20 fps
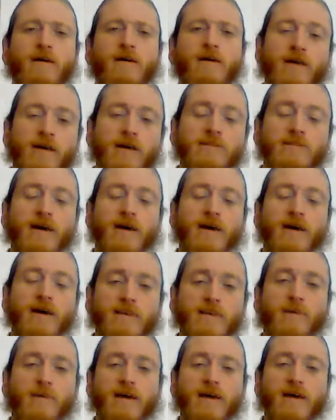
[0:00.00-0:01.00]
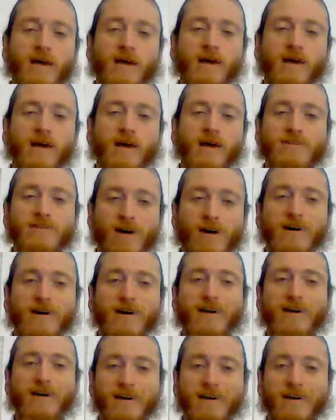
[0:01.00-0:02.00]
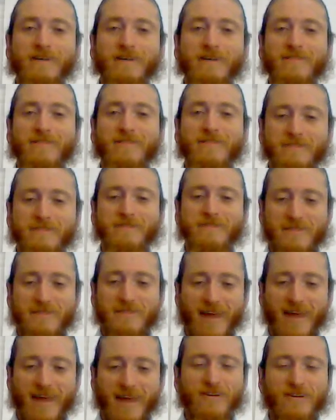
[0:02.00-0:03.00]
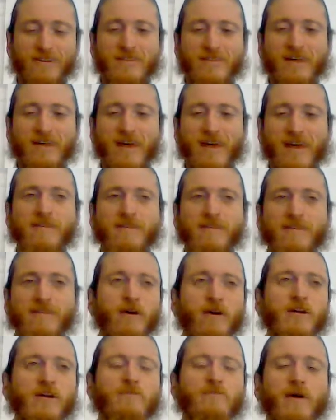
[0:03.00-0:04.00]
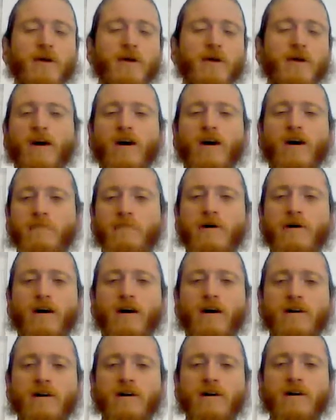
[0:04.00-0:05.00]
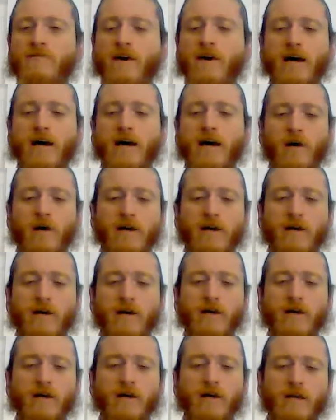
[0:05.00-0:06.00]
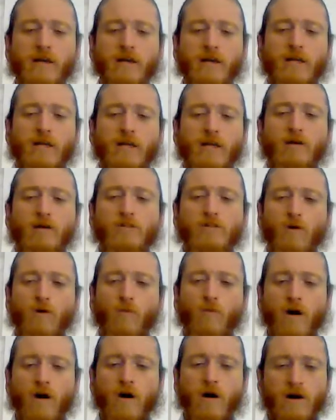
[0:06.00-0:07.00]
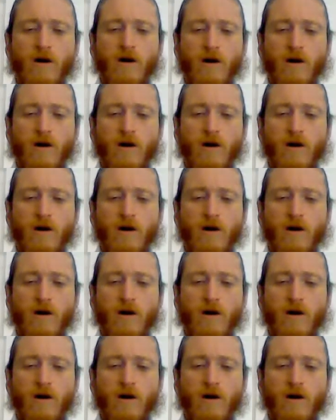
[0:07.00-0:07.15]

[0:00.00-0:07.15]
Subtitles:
They say, "This is my kid. He's naughty." They understand that, you know, he's being naughty because of X, Y, and Z. So one